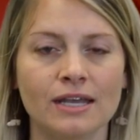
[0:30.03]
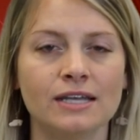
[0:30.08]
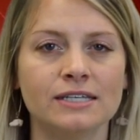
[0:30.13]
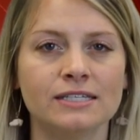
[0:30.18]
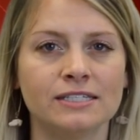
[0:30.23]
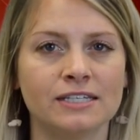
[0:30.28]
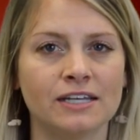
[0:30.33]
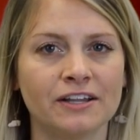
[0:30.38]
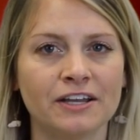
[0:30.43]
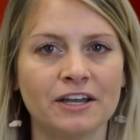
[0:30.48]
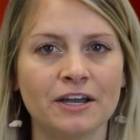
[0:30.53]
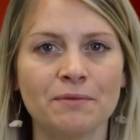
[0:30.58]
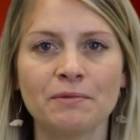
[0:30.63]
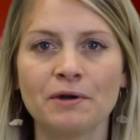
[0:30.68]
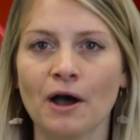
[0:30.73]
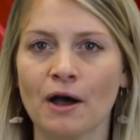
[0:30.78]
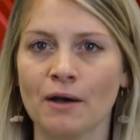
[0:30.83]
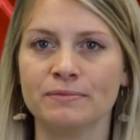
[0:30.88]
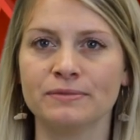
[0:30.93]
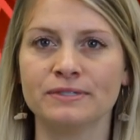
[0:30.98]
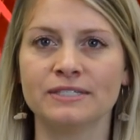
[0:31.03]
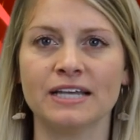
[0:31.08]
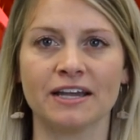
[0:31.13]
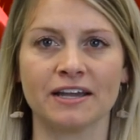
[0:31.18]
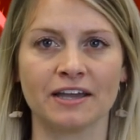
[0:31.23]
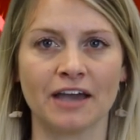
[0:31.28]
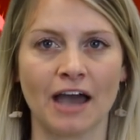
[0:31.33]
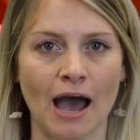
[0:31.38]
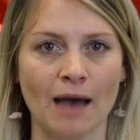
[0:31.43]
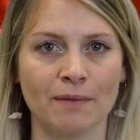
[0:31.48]
Psyllium comes
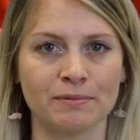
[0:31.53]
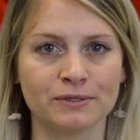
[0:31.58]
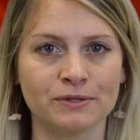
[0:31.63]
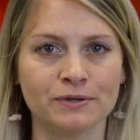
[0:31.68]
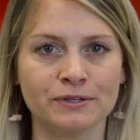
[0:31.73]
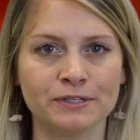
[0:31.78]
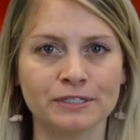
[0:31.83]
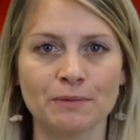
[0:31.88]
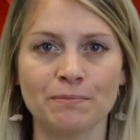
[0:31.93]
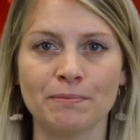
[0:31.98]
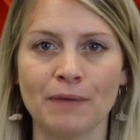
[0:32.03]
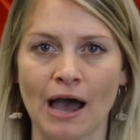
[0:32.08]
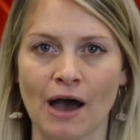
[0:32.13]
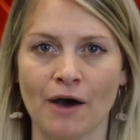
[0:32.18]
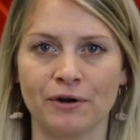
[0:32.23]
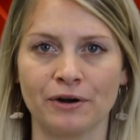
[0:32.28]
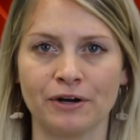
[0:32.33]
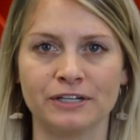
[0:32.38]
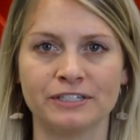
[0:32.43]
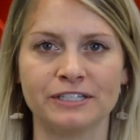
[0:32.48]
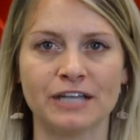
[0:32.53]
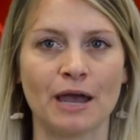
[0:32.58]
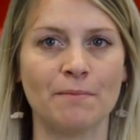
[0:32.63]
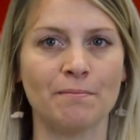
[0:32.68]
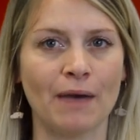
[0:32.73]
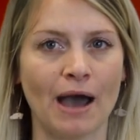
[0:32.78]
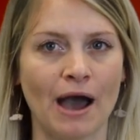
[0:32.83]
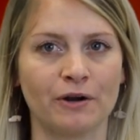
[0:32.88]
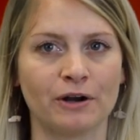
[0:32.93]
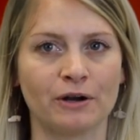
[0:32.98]
in capsules, powders,
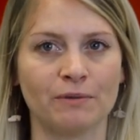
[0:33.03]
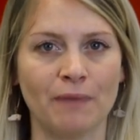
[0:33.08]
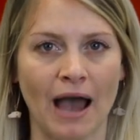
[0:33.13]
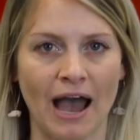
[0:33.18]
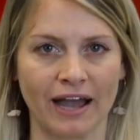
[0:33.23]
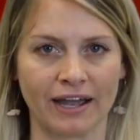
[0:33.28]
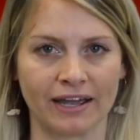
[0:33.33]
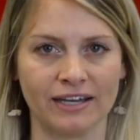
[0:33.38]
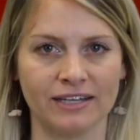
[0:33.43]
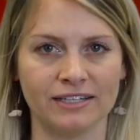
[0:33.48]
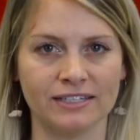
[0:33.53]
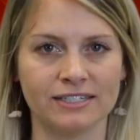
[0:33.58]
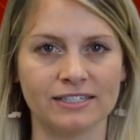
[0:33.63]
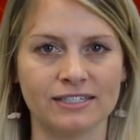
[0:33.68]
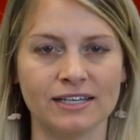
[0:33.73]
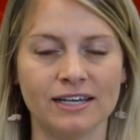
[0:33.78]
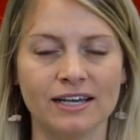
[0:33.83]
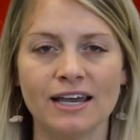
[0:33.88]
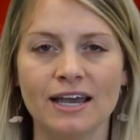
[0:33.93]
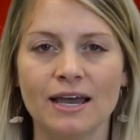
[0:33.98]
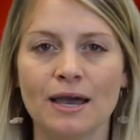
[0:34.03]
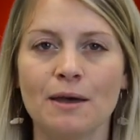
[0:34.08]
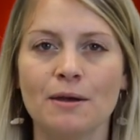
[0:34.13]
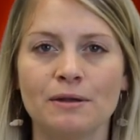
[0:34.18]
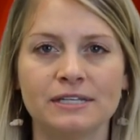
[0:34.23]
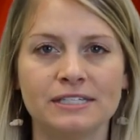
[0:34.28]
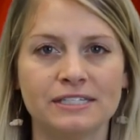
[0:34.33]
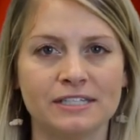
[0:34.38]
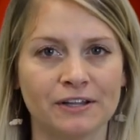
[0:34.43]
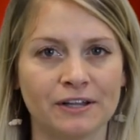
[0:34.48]
and powder packets.
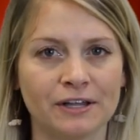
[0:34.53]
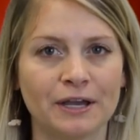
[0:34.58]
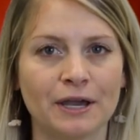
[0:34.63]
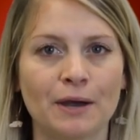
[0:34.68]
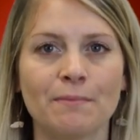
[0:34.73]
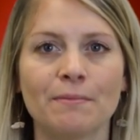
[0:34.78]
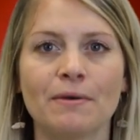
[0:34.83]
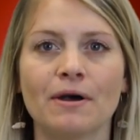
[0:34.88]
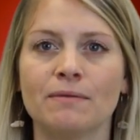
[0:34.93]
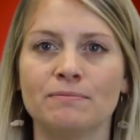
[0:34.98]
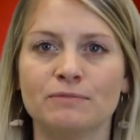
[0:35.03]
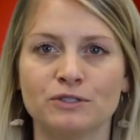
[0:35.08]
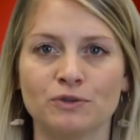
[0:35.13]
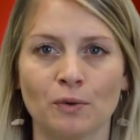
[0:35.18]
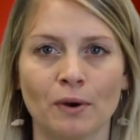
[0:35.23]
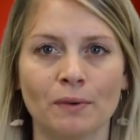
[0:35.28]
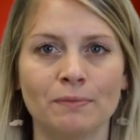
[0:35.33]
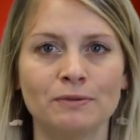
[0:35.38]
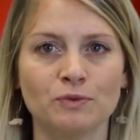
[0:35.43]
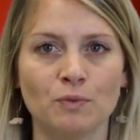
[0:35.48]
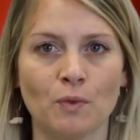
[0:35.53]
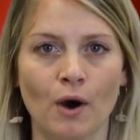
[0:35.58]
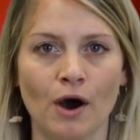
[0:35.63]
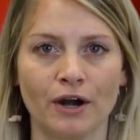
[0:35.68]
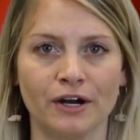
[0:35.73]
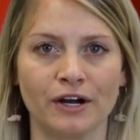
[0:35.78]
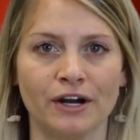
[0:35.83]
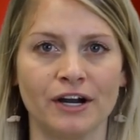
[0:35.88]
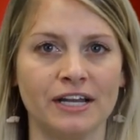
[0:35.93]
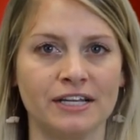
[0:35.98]
Psyllium absorbs
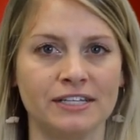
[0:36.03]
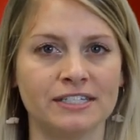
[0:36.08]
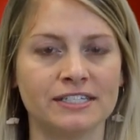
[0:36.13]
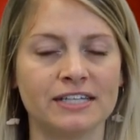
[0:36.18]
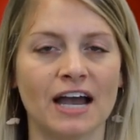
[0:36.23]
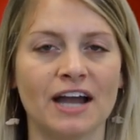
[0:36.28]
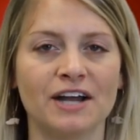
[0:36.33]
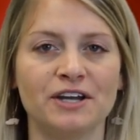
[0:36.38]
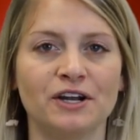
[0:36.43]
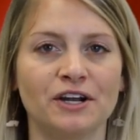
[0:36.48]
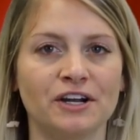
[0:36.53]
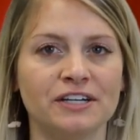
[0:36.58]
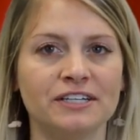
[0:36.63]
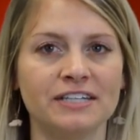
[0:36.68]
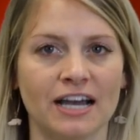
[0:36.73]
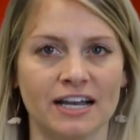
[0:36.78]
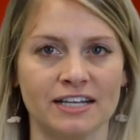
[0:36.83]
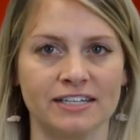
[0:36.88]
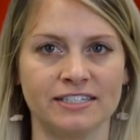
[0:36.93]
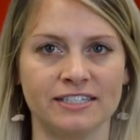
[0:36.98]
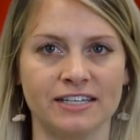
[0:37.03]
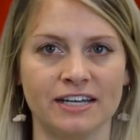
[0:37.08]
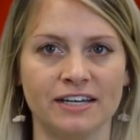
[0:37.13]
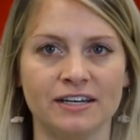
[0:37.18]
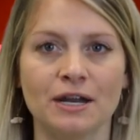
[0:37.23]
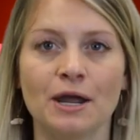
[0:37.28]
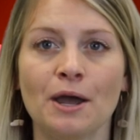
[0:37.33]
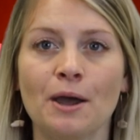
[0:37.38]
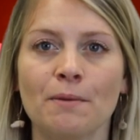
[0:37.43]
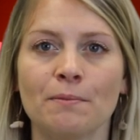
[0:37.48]
water inside your
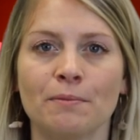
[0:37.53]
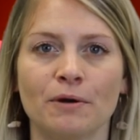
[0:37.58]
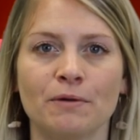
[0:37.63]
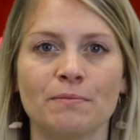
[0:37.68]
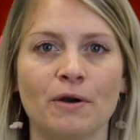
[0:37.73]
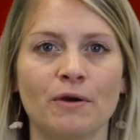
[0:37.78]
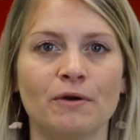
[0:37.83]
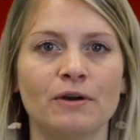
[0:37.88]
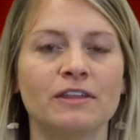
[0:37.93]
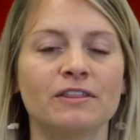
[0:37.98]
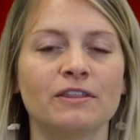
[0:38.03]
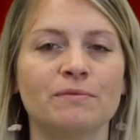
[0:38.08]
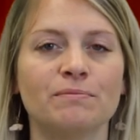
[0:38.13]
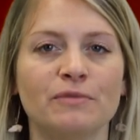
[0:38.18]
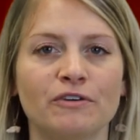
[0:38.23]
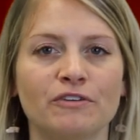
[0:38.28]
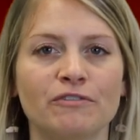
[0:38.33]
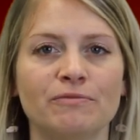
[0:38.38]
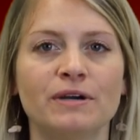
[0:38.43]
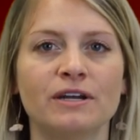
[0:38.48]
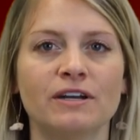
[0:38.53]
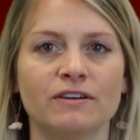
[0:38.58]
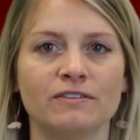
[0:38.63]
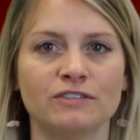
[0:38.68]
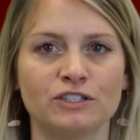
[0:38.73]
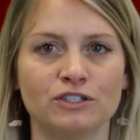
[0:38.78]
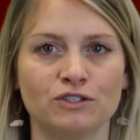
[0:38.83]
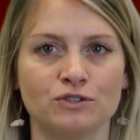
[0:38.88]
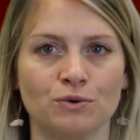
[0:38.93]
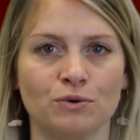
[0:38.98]
intestine, promoting the movement of
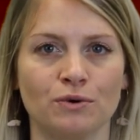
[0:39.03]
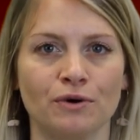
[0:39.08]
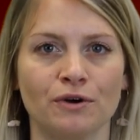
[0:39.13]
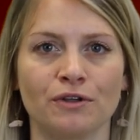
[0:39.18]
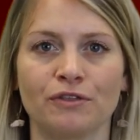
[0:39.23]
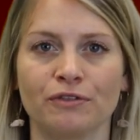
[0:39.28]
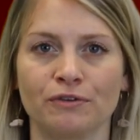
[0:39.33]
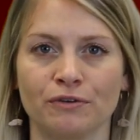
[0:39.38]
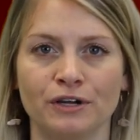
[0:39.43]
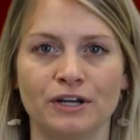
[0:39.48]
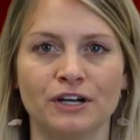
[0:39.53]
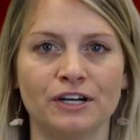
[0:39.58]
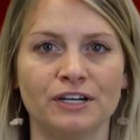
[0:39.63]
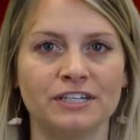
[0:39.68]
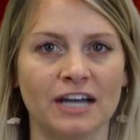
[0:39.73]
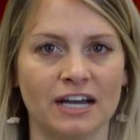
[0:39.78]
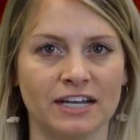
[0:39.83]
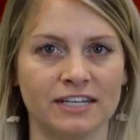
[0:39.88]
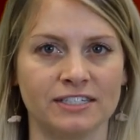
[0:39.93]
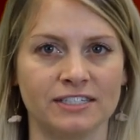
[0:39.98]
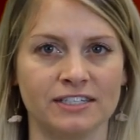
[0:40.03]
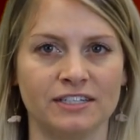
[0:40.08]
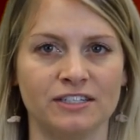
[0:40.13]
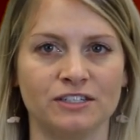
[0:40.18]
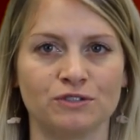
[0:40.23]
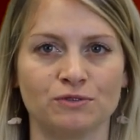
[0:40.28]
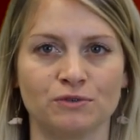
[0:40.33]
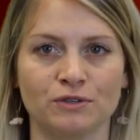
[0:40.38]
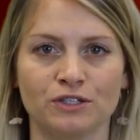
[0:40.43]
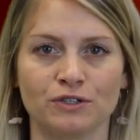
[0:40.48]
stool through your
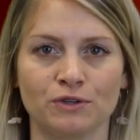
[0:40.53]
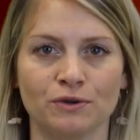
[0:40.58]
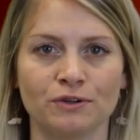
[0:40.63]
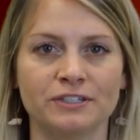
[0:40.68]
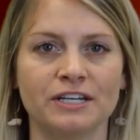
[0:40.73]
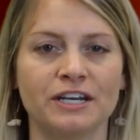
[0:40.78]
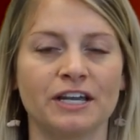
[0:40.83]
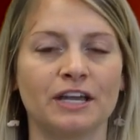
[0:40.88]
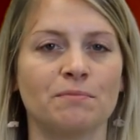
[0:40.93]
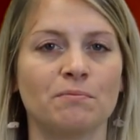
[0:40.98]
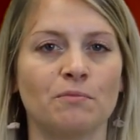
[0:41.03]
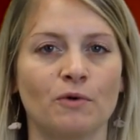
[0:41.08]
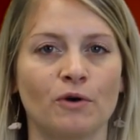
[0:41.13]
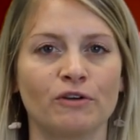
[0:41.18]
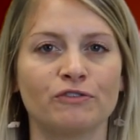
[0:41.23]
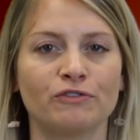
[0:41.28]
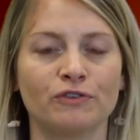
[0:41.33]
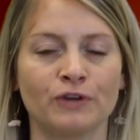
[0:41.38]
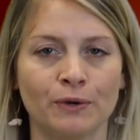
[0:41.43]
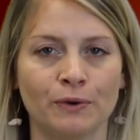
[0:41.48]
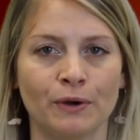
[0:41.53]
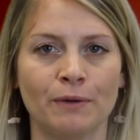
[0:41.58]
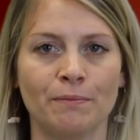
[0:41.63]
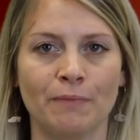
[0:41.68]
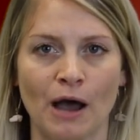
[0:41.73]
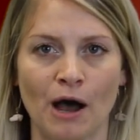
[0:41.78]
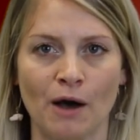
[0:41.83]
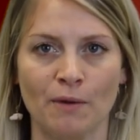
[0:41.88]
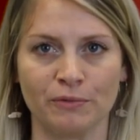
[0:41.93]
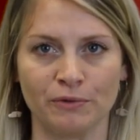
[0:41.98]
intestines, resulting in more frequent
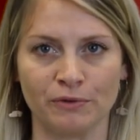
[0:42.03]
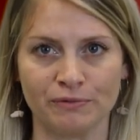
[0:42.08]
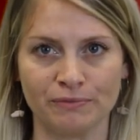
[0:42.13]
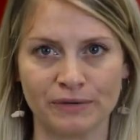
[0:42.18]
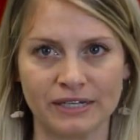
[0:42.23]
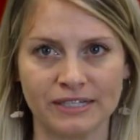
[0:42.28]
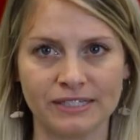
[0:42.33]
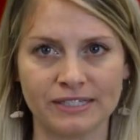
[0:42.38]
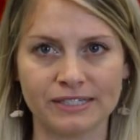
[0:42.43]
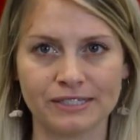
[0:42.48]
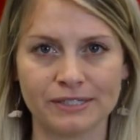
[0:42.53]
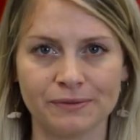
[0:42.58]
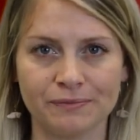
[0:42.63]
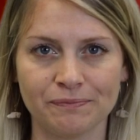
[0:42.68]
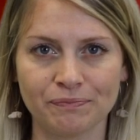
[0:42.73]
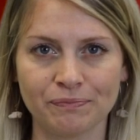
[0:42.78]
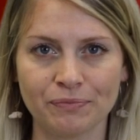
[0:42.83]
bowel movements.